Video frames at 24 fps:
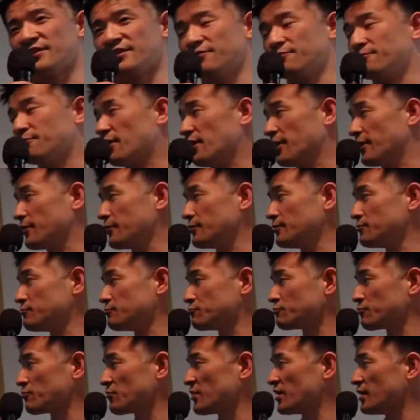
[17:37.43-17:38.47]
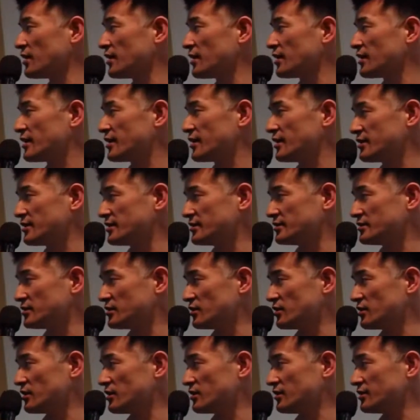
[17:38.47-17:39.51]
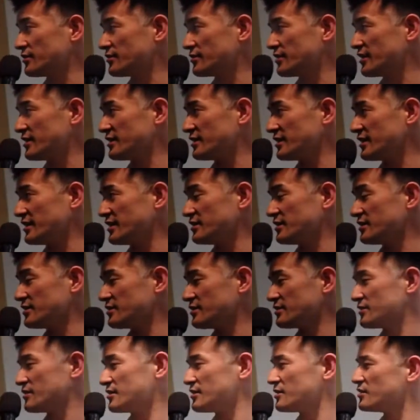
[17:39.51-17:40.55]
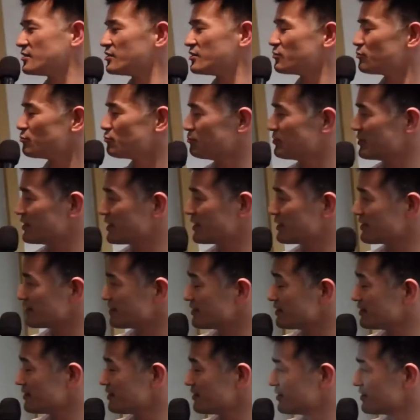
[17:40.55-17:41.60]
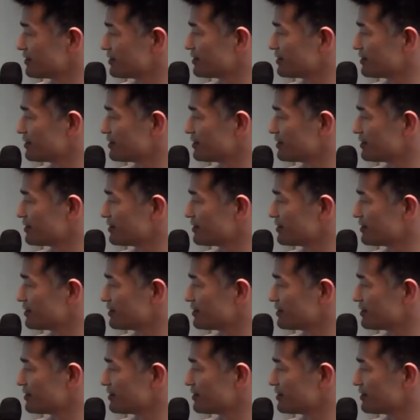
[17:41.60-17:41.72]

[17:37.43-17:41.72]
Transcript: file, and then in main,